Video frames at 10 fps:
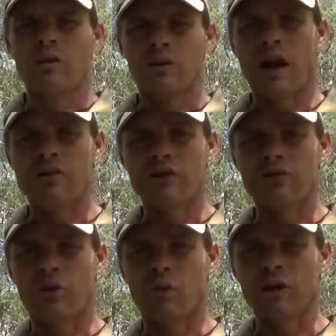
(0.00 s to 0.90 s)
Can't drink
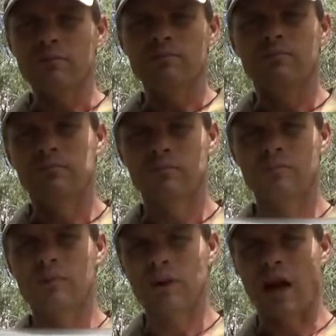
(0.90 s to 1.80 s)
salt water,
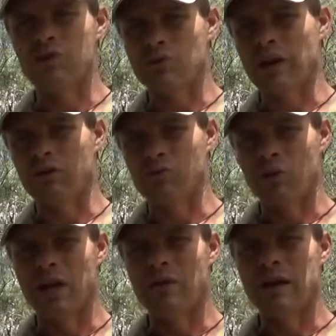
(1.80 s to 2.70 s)
can't drink
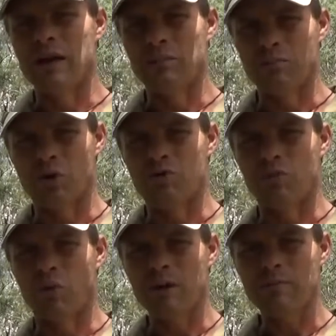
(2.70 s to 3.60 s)
really
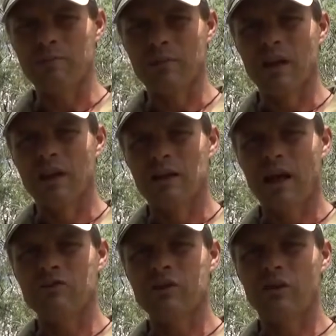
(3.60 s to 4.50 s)
putrid water,
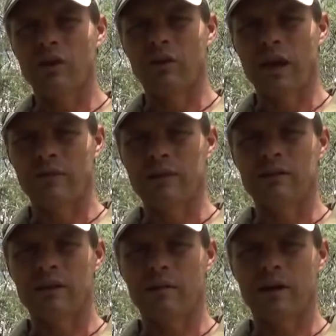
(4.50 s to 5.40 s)
can't drink a lot of heavily
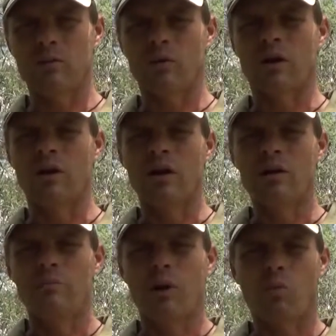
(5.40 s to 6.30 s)
contaminated water.
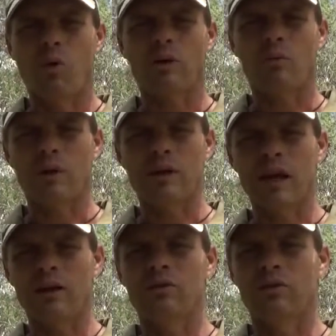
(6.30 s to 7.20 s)
But what we
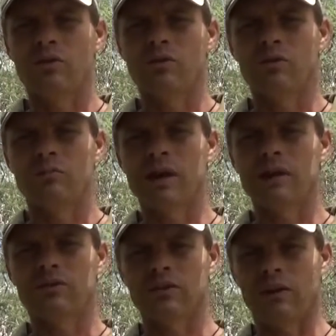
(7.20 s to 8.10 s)
can do to make
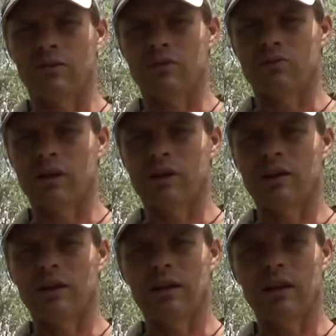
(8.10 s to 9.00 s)
it safer to drink
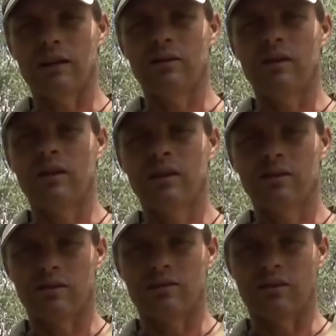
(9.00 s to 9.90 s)
is
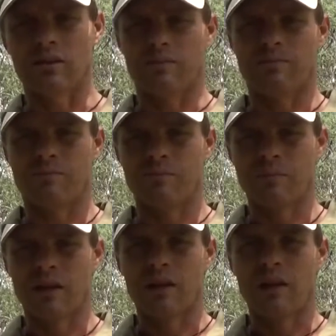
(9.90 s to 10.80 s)
distill it.
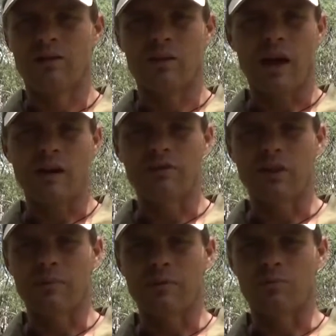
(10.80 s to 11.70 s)
So how do you
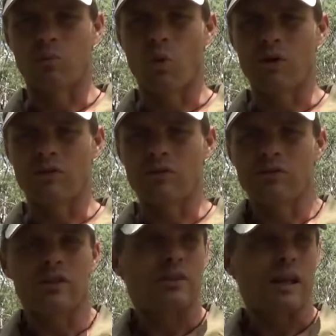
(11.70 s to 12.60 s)
set up a water
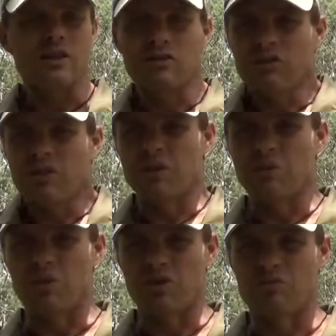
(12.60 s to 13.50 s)
distillation system in the
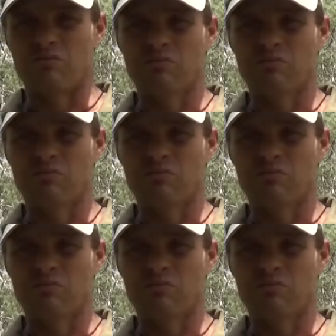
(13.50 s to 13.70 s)
bush?